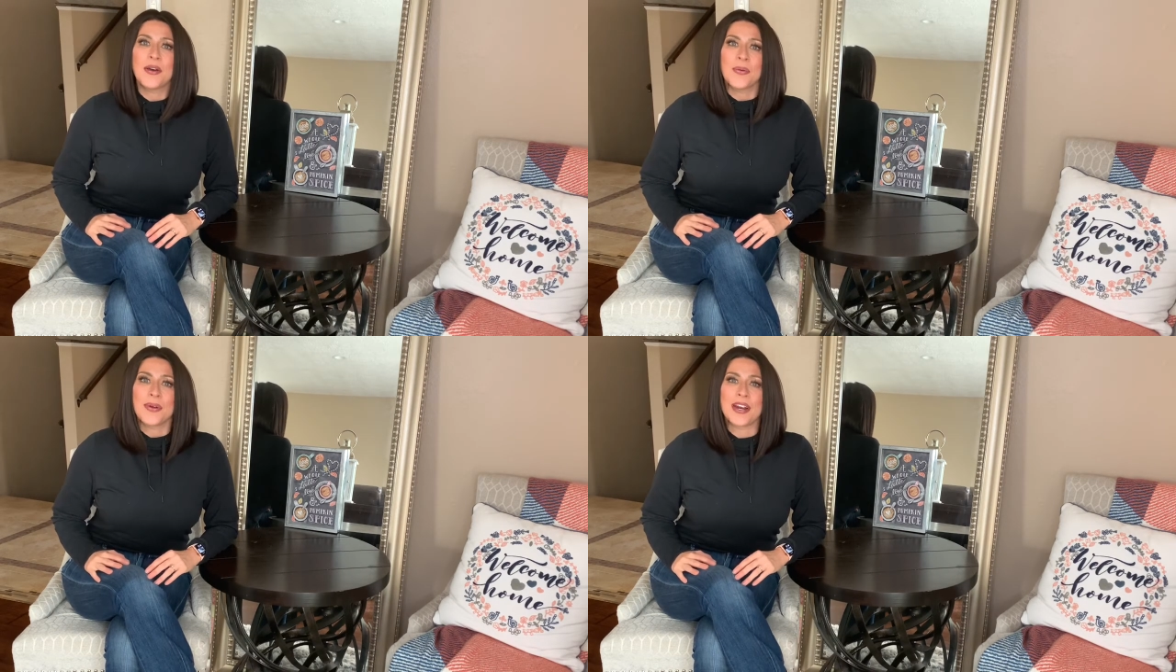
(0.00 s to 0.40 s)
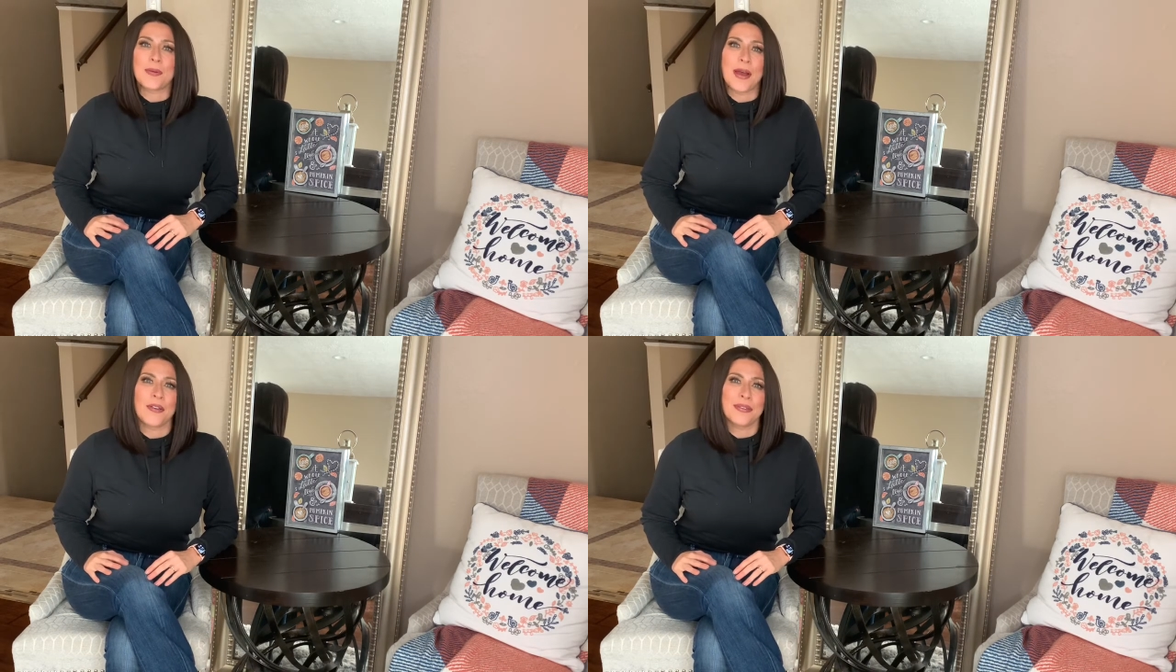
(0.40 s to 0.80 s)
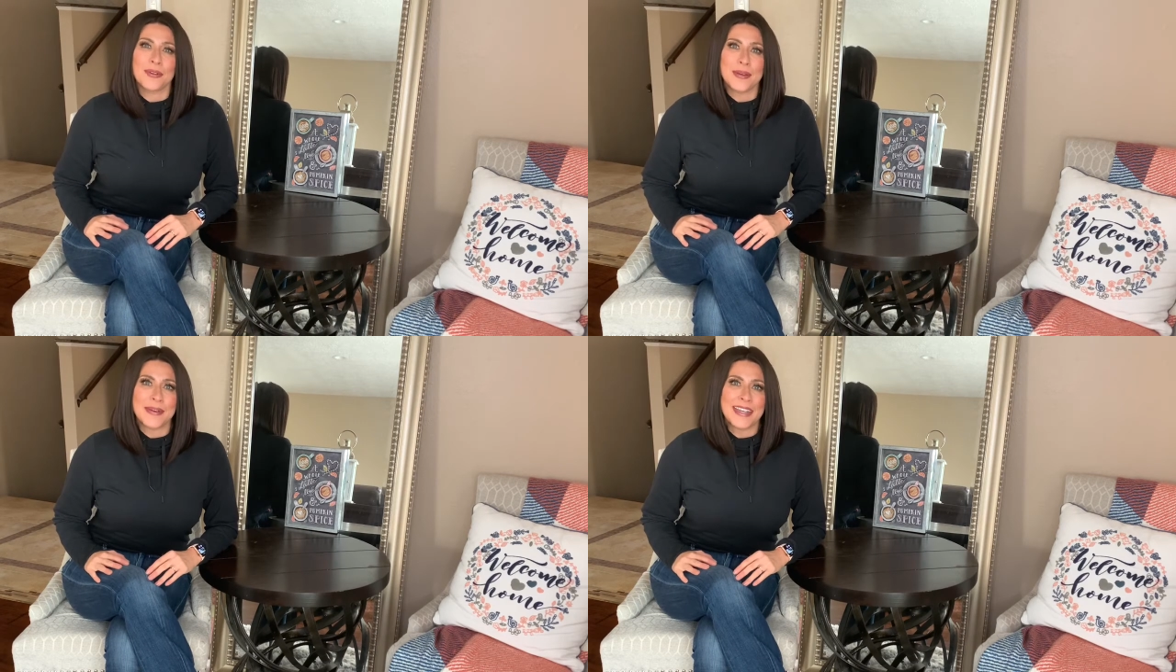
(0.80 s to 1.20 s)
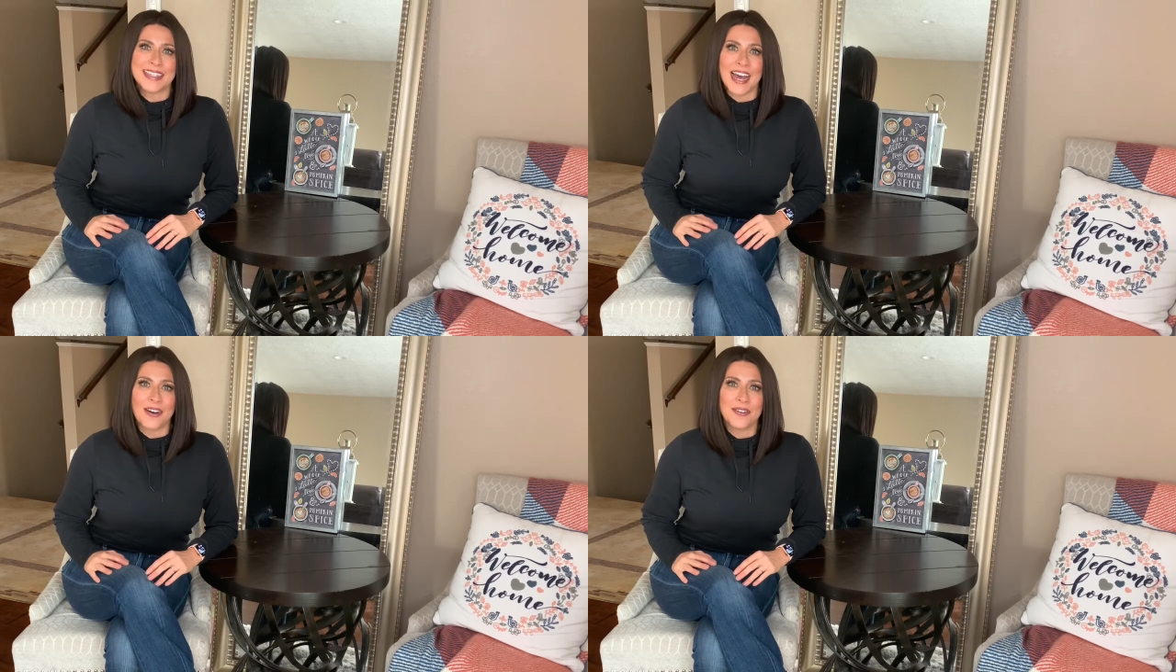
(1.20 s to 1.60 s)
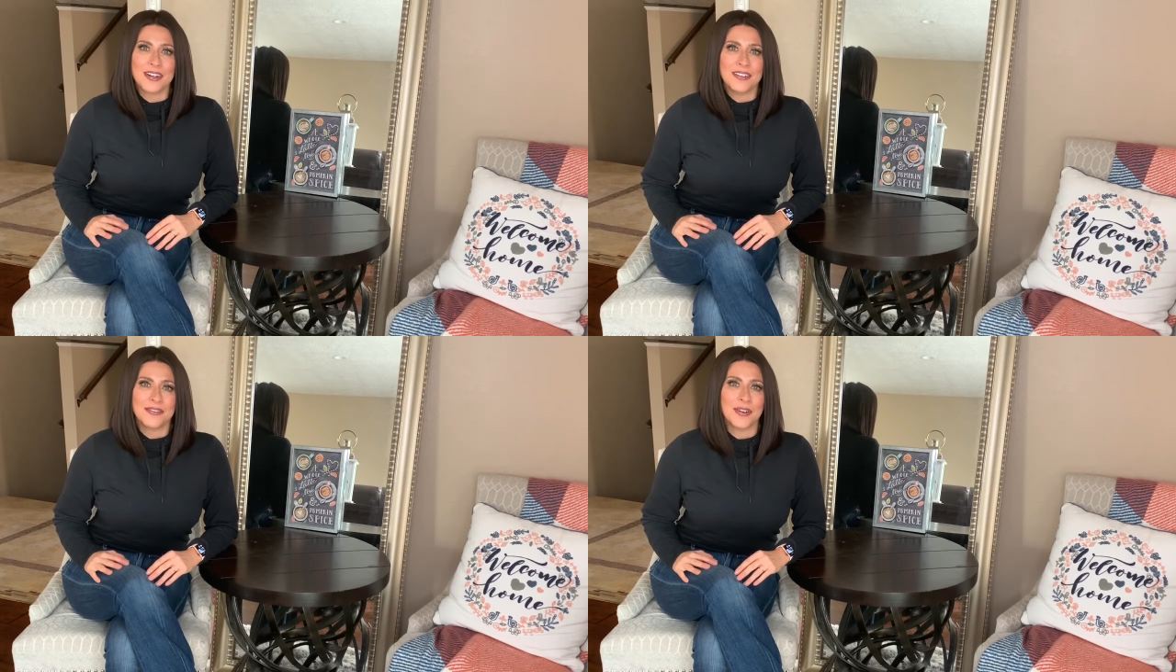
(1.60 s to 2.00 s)
we are about 3 weeks out
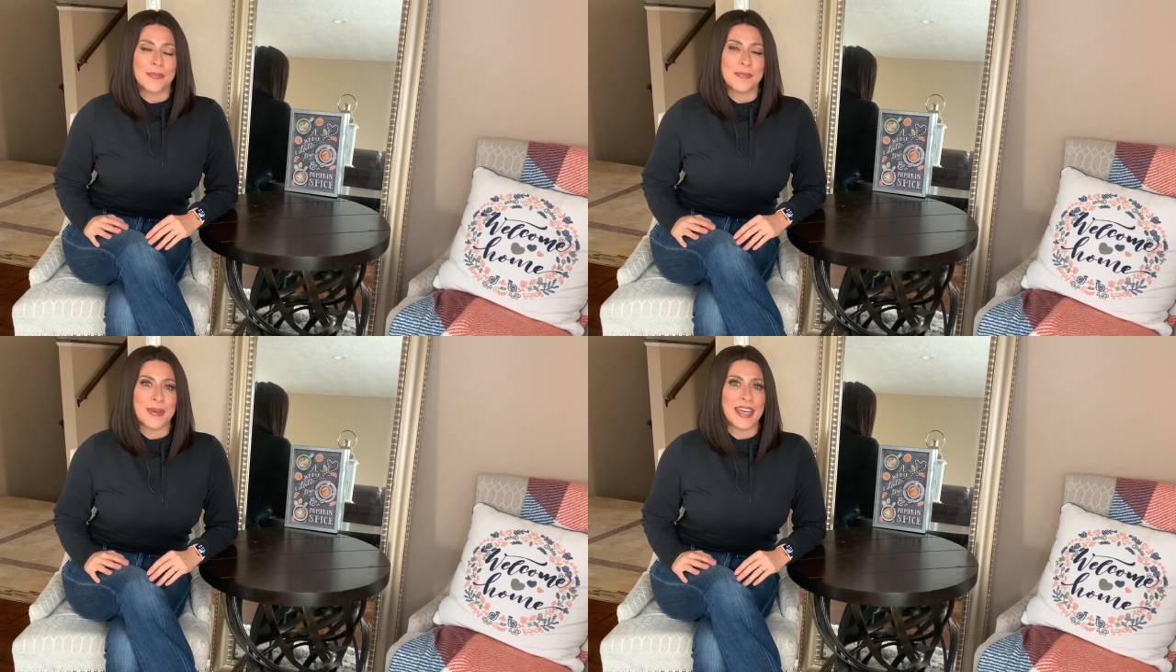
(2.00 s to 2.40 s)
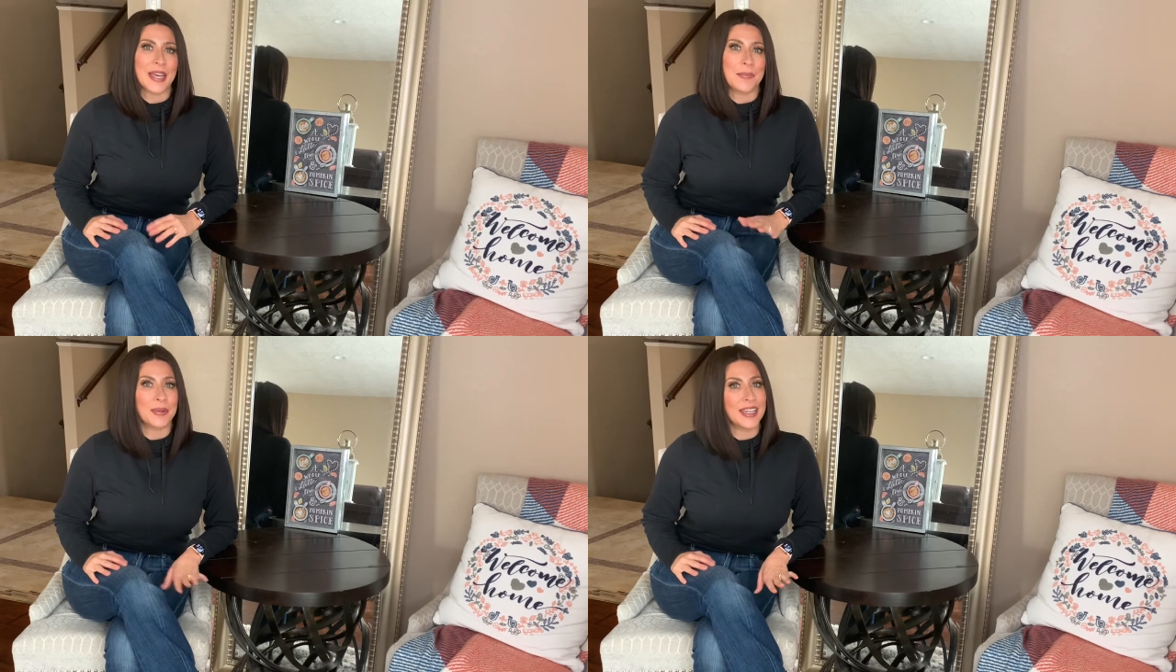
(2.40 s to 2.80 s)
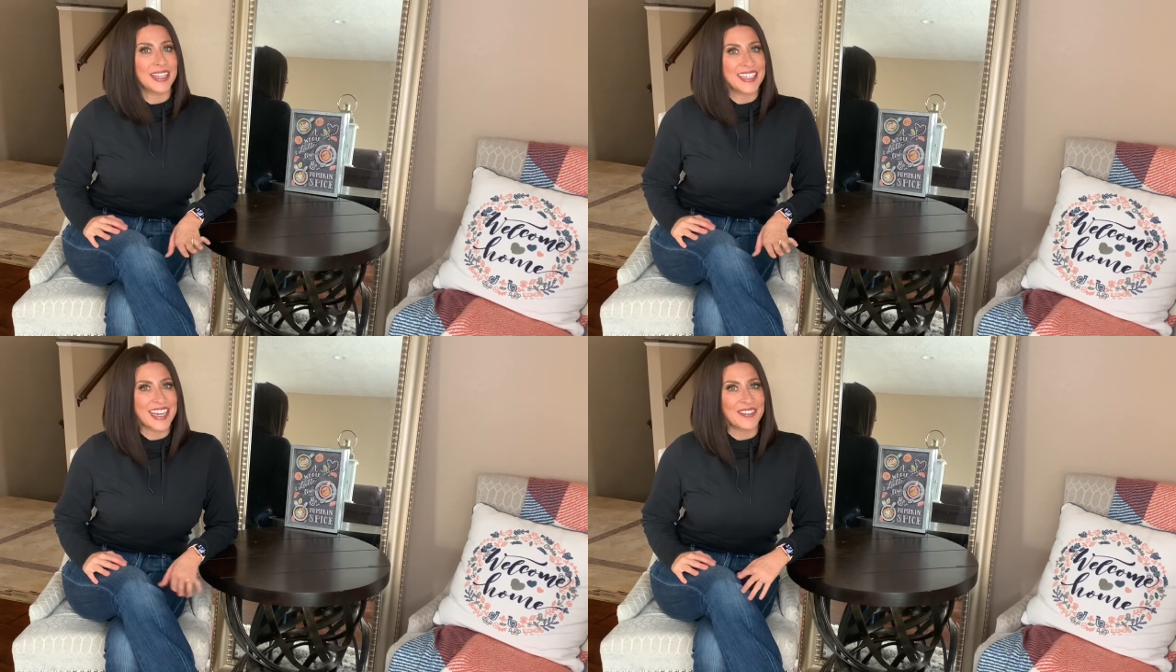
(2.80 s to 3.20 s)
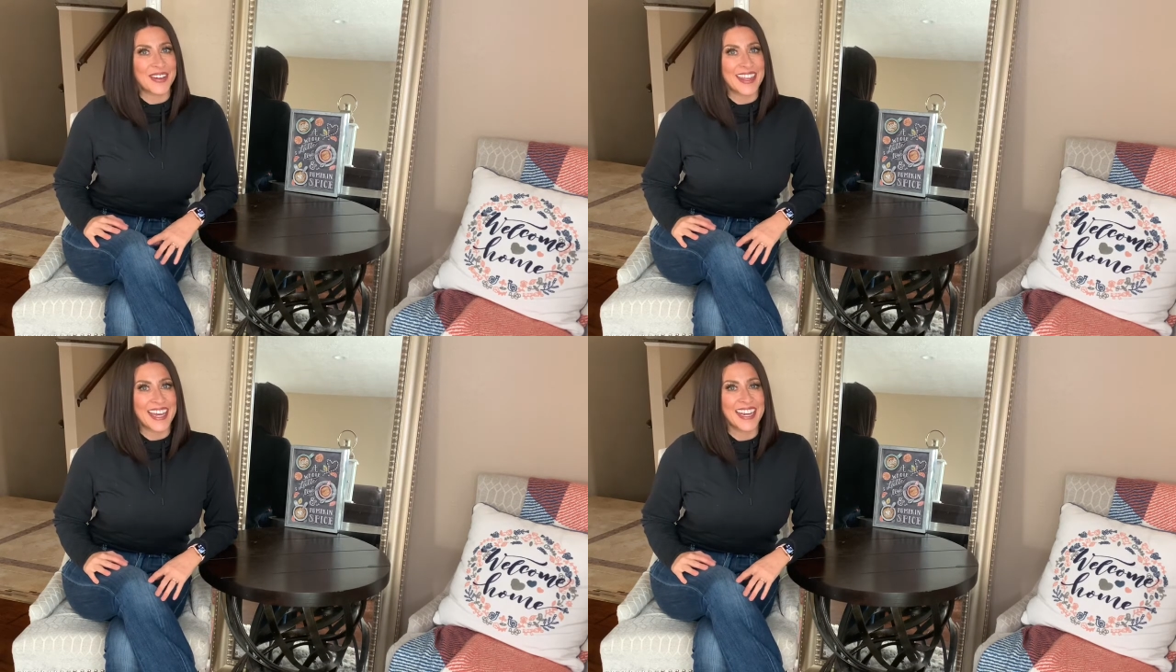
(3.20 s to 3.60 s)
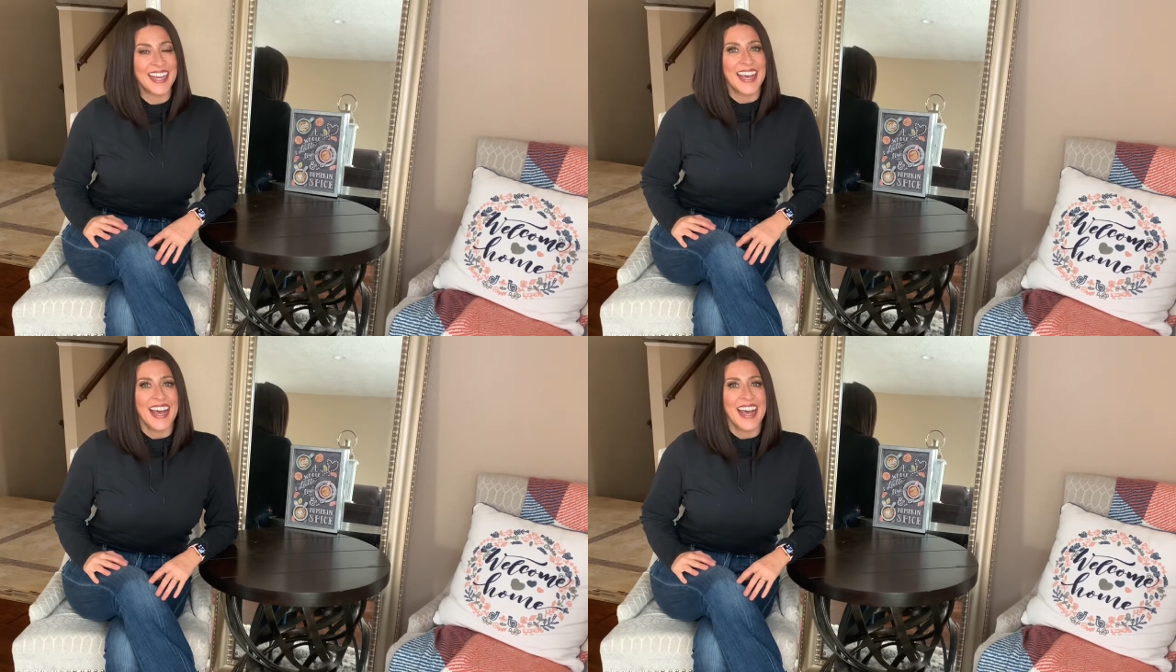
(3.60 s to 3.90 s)
from being completely done with it.